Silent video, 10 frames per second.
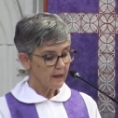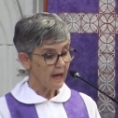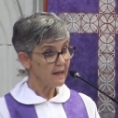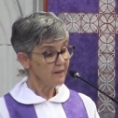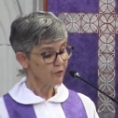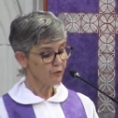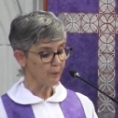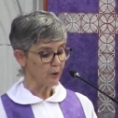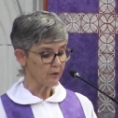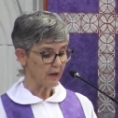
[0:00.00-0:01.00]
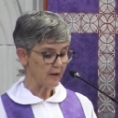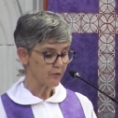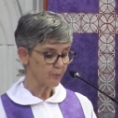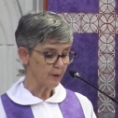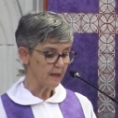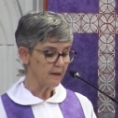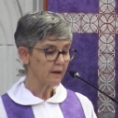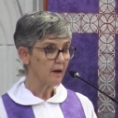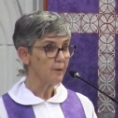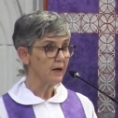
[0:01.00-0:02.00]
Kate spoke last week
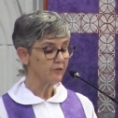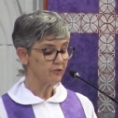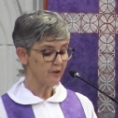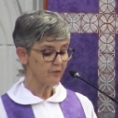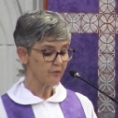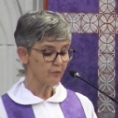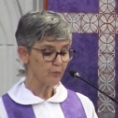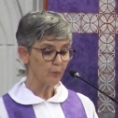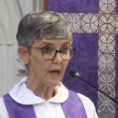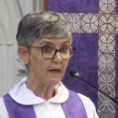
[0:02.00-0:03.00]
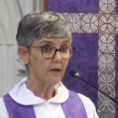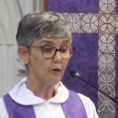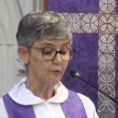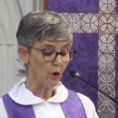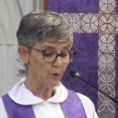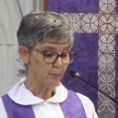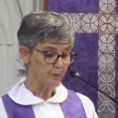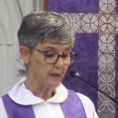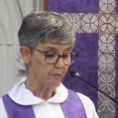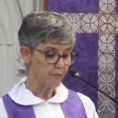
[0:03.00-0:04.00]
about Jesus' way of
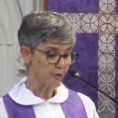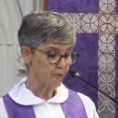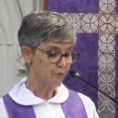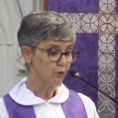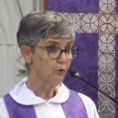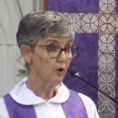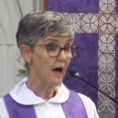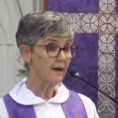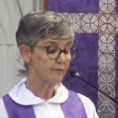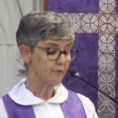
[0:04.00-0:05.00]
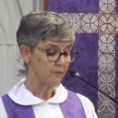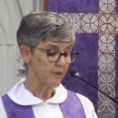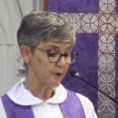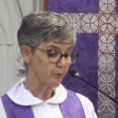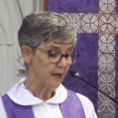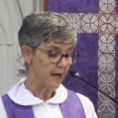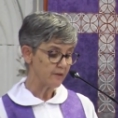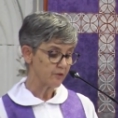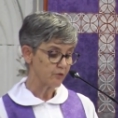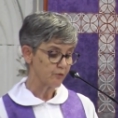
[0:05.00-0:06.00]
opening for the full life of the
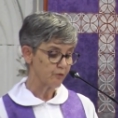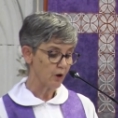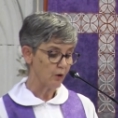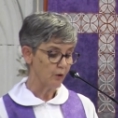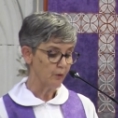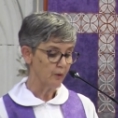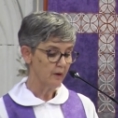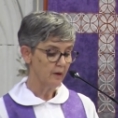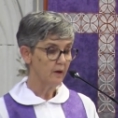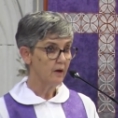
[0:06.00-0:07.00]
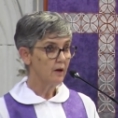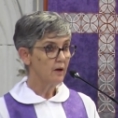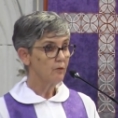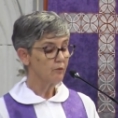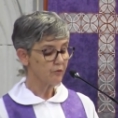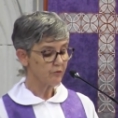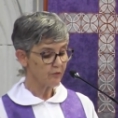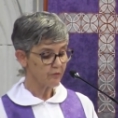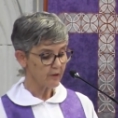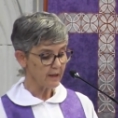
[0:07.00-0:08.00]
Creator to flow,
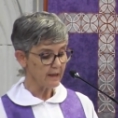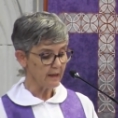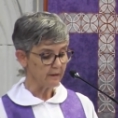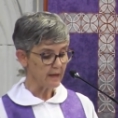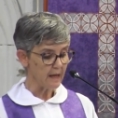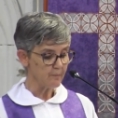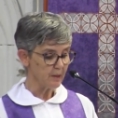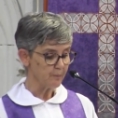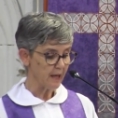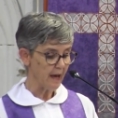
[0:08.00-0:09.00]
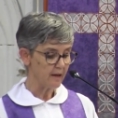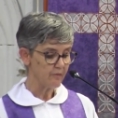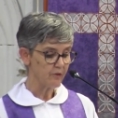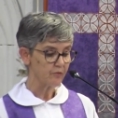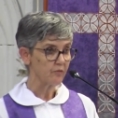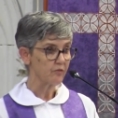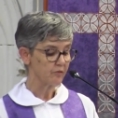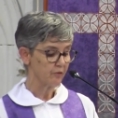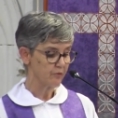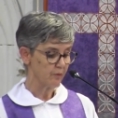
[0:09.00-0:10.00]
resisting and naming behaviours and
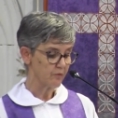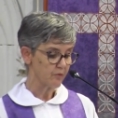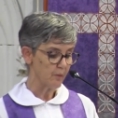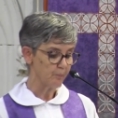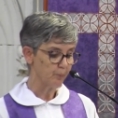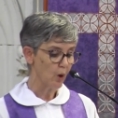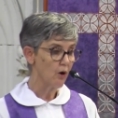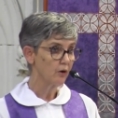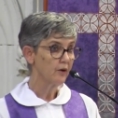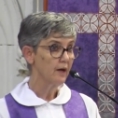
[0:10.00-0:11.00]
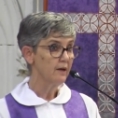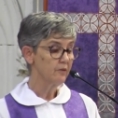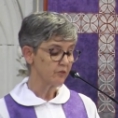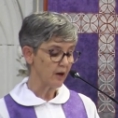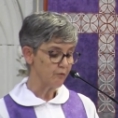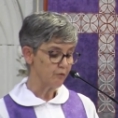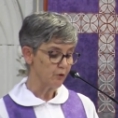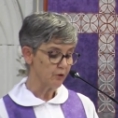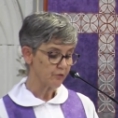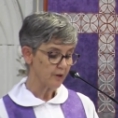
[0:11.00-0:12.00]
systems that block,
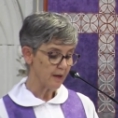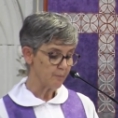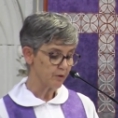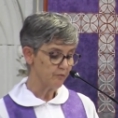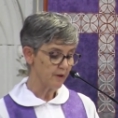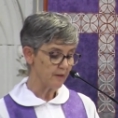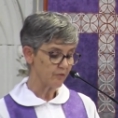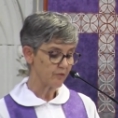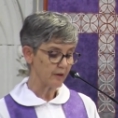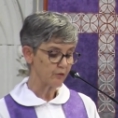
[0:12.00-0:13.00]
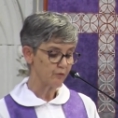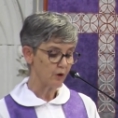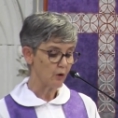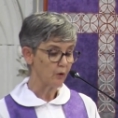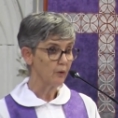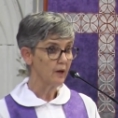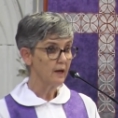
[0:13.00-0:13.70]
divert, and prevent such flow,